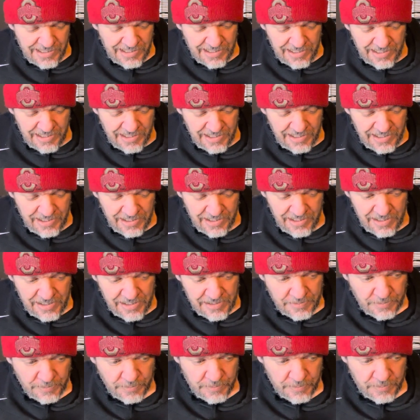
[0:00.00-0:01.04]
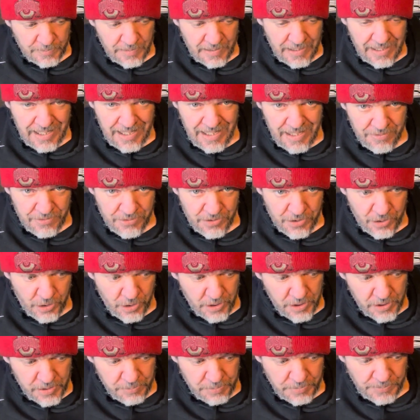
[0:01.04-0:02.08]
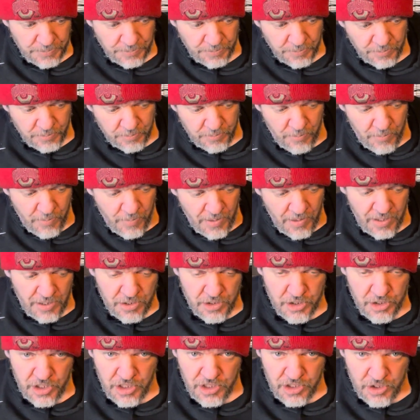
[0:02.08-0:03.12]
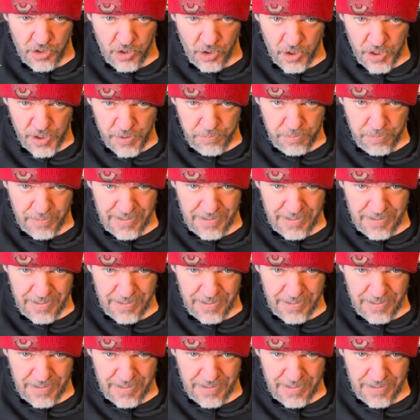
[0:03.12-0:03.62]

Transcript: E, F sharp, G sharp,